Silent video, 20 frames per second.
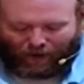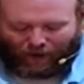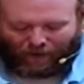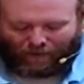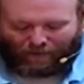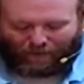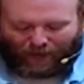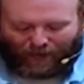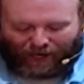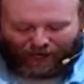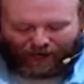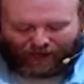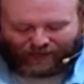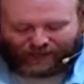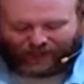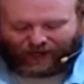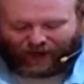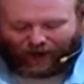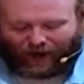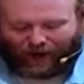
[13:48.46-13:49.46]
being as
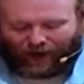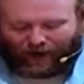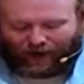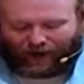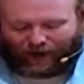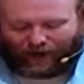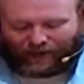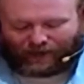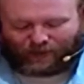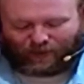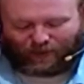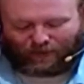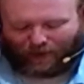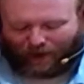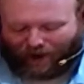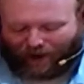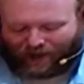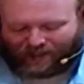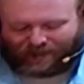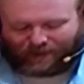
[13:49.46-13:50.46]
kind as we
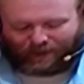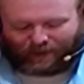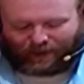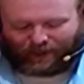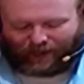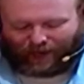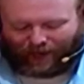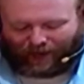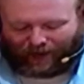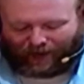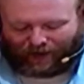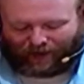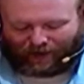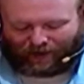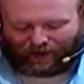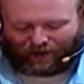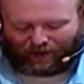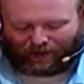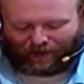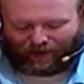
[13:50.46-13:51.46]
possibly can
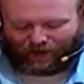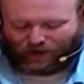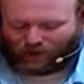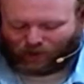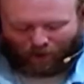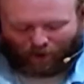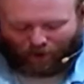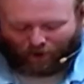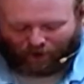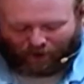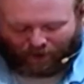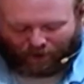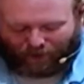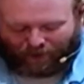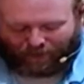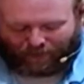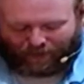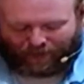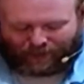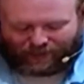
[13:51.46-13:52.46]
to all that we
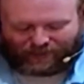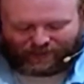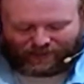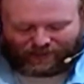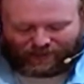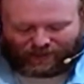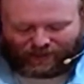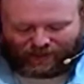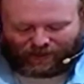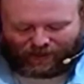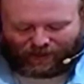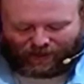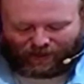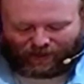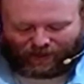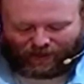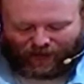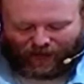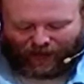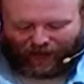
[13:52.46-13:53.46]
meet,
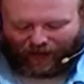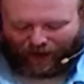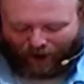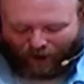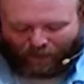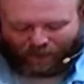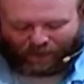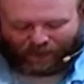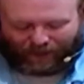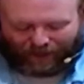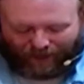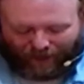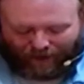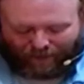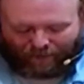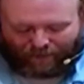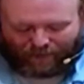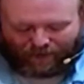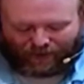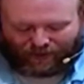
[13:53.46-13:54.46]
and helping
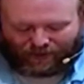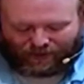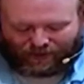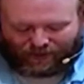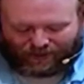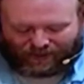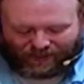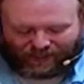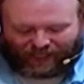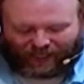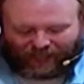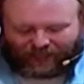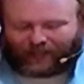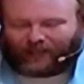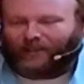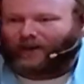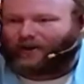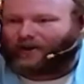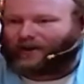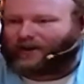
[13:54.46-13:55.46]
them to see that
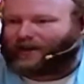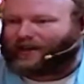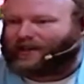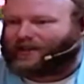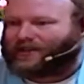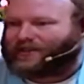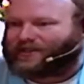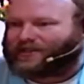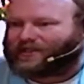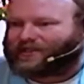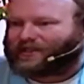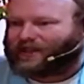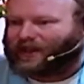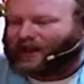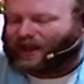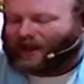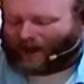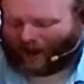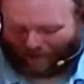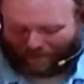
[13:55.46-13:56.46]
there is
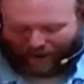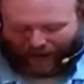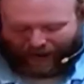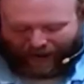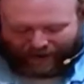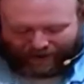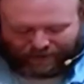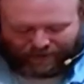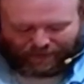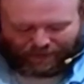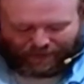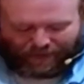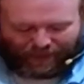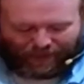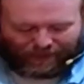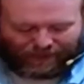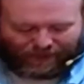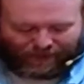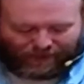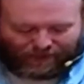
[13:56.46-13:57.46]
a path to
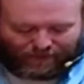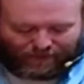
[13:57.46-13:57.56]
peace.